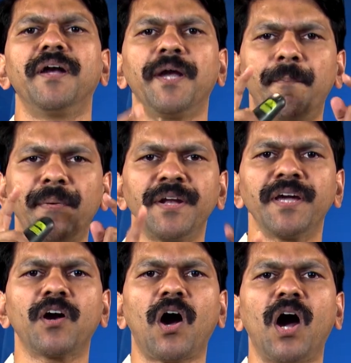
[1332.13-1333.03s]

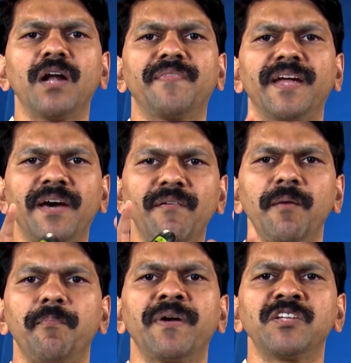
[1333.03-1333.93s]
depending on the
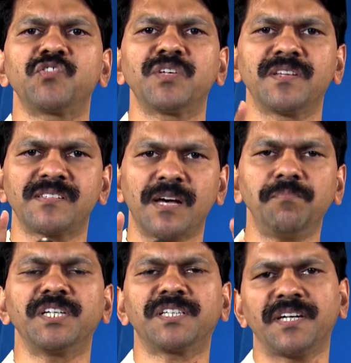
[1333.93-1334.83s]
developments in the
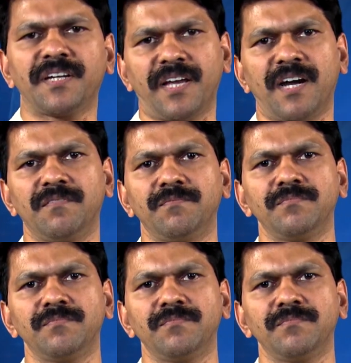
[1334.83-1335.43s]
subject area.